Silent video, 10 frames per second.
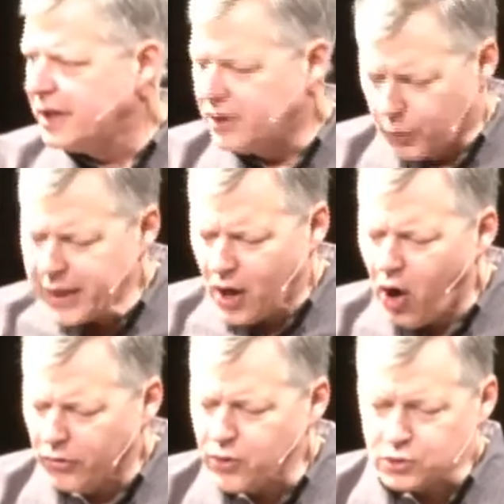We
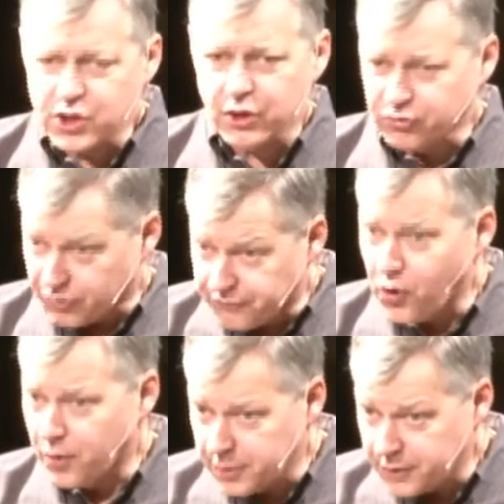call those years the
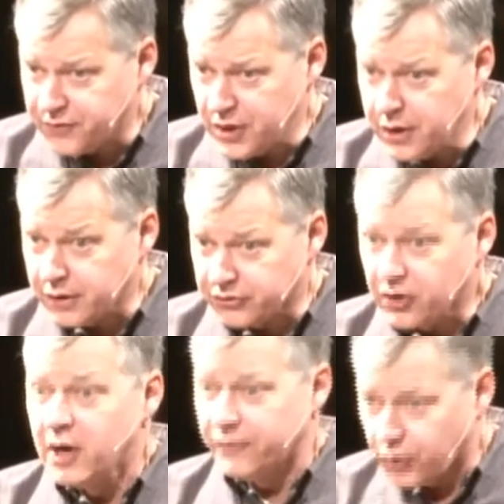formative years
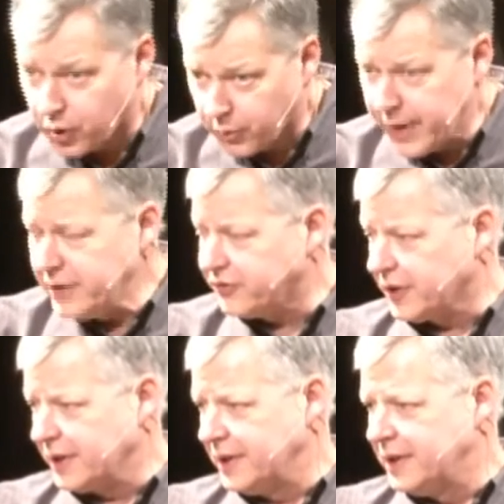for a reason.